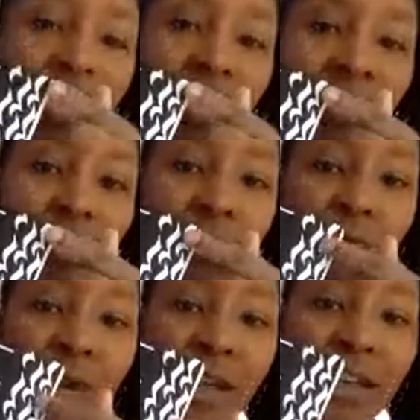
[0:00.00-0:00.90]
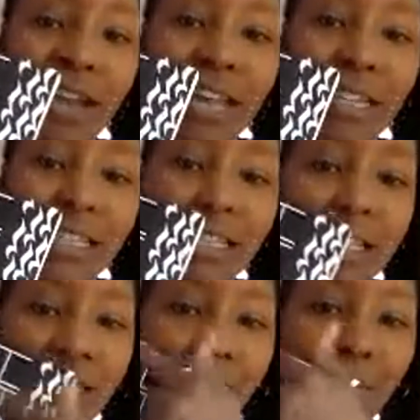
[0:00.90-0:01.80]
do you recognize this
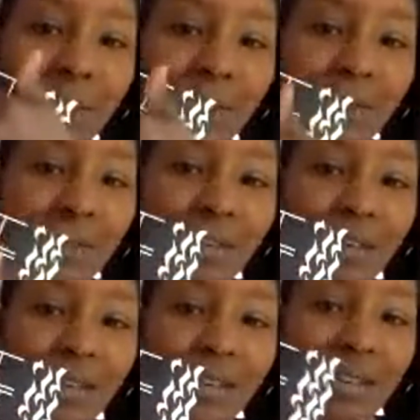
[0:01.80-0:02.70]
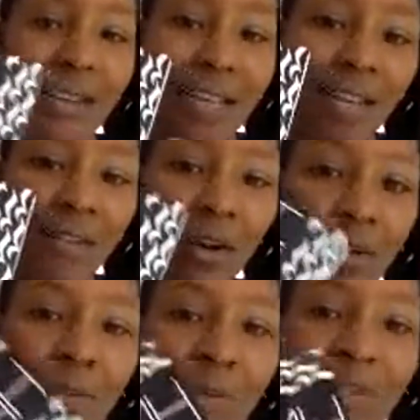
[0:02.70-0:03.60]
symbol? If you're a
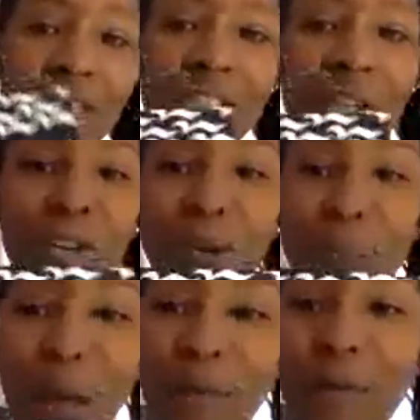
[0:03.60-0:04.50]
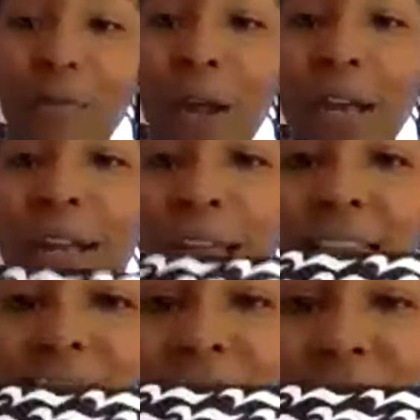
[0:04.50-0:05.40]
musician, you probably recognize
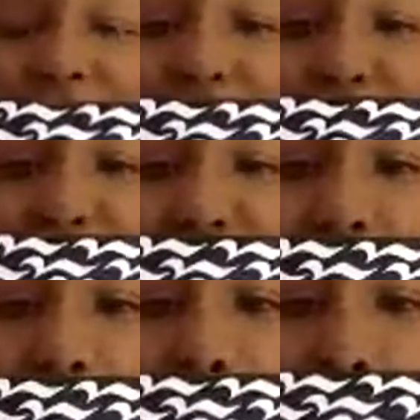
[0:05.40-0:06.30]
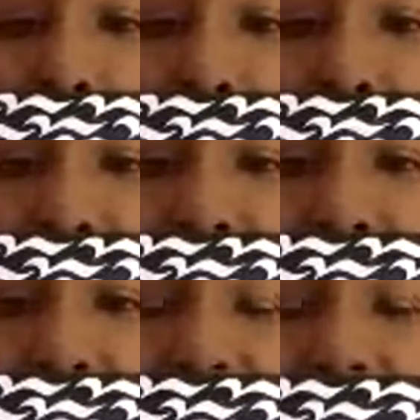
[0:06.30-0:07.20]
the symbol on my
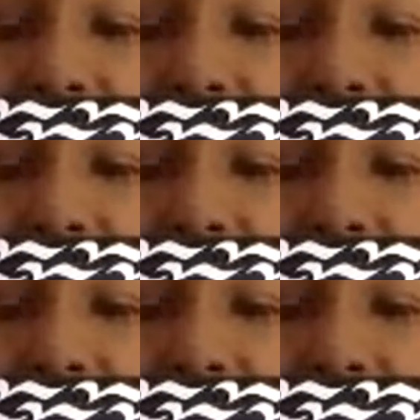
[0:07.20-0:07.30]
book.